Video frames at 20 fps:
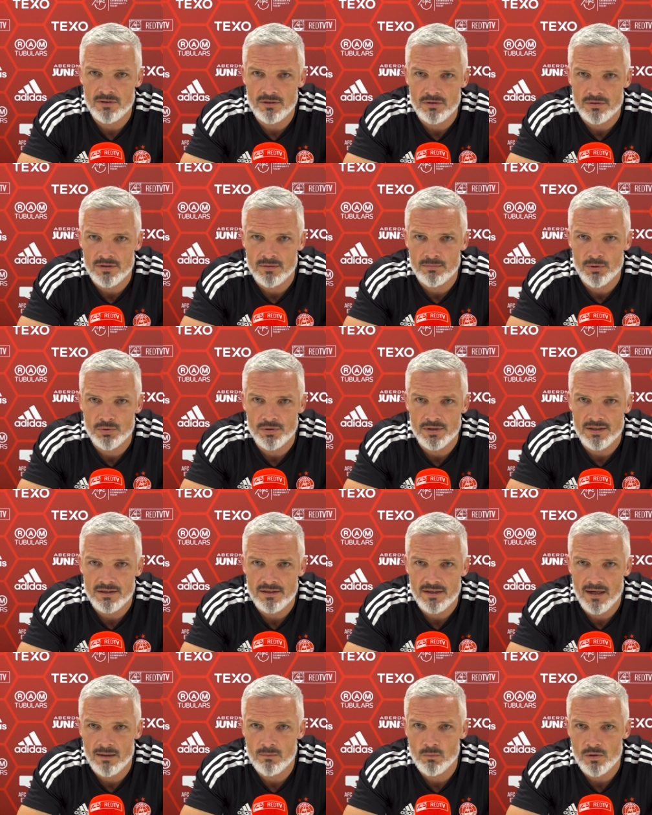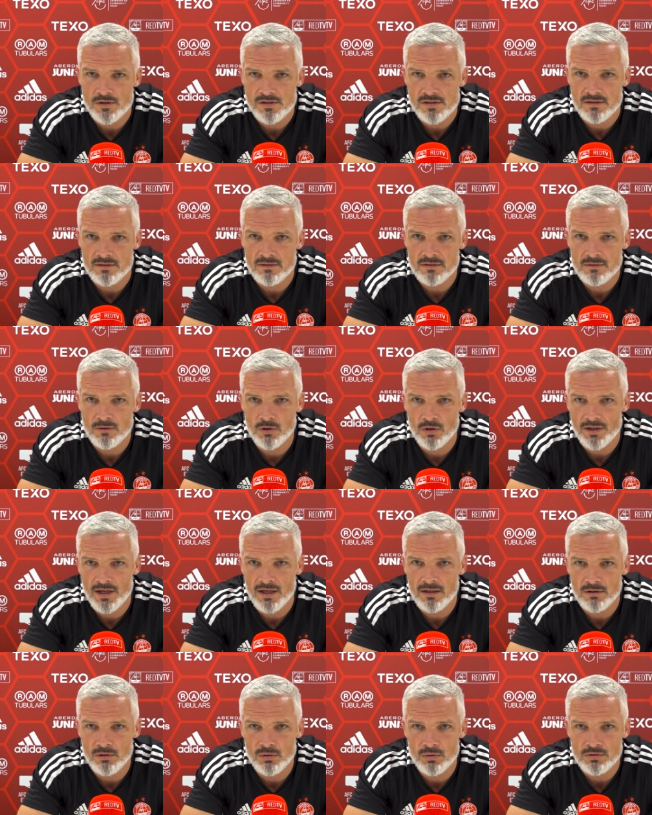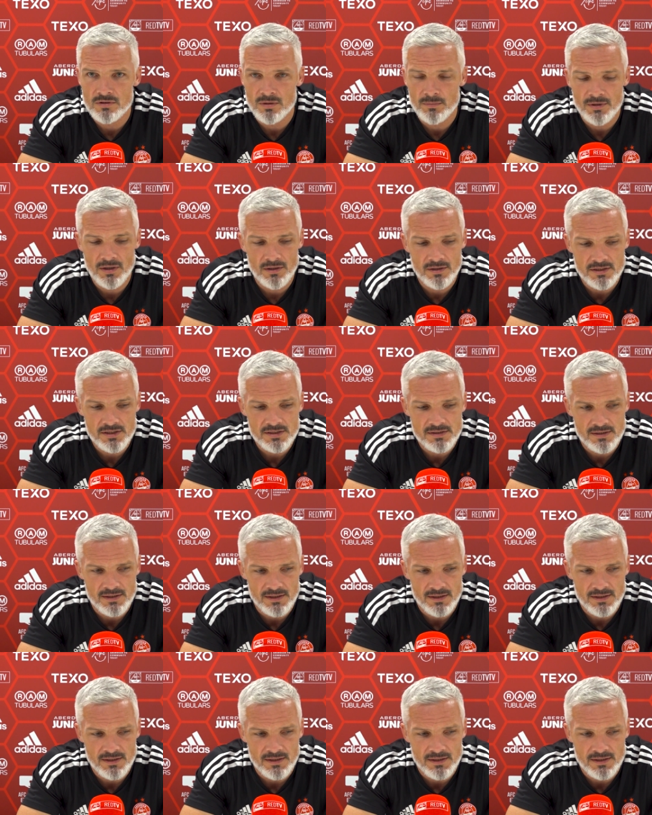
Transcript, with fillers: You know, the mood in the camp wasn't all that low, to be honest.